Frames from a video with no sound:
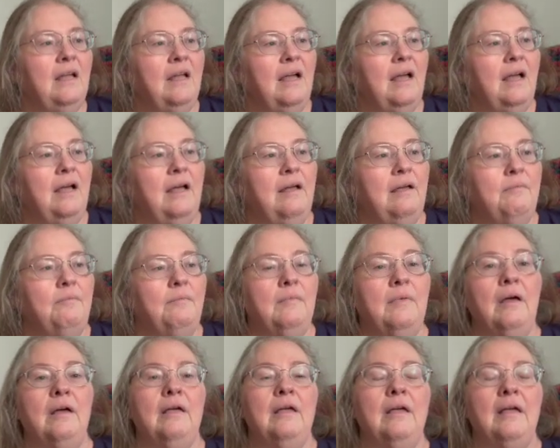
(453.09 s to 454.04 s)

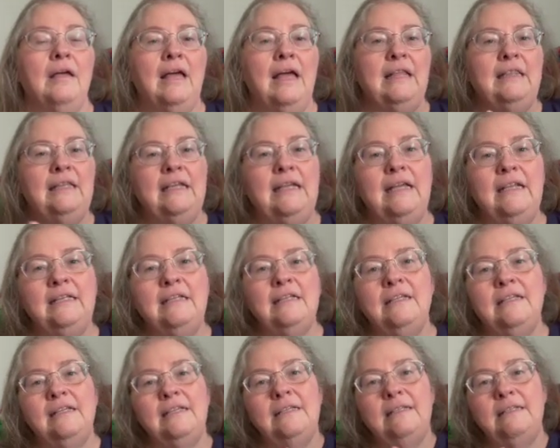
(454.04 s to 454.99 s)
At the end of
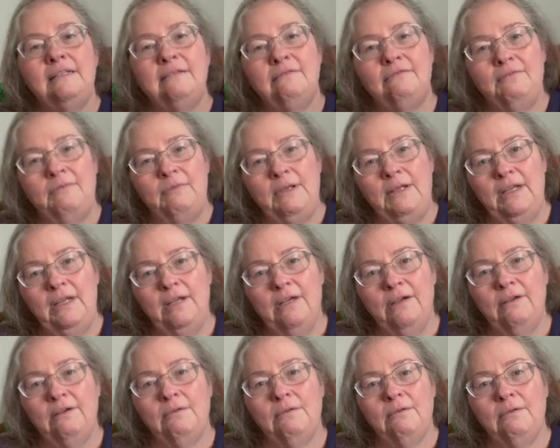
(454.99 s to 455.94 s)
this
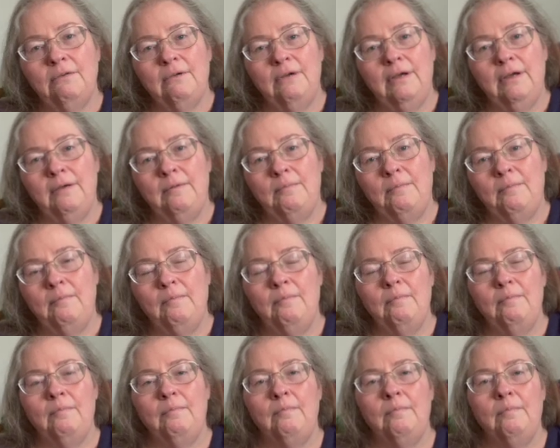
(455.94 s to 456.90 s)
video,
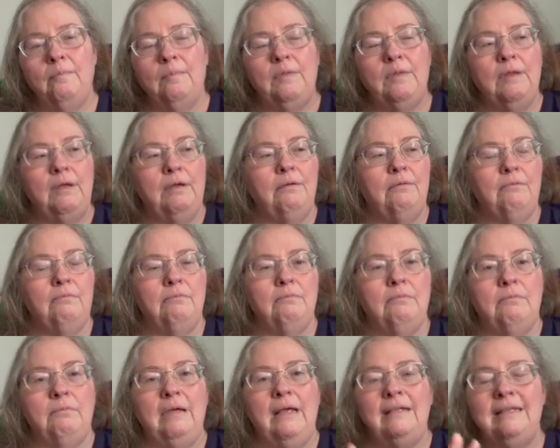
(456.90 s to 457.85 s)
there
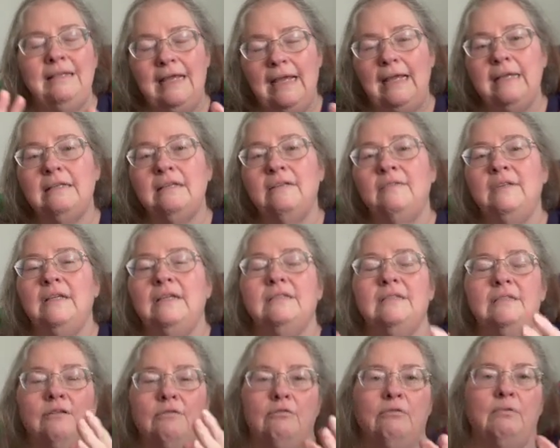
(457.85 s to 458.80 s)

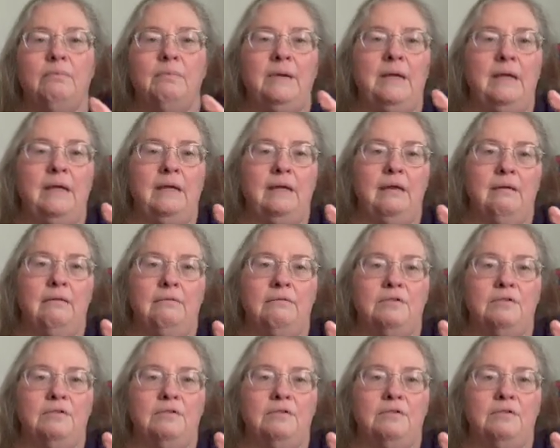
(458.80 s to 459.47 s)
will be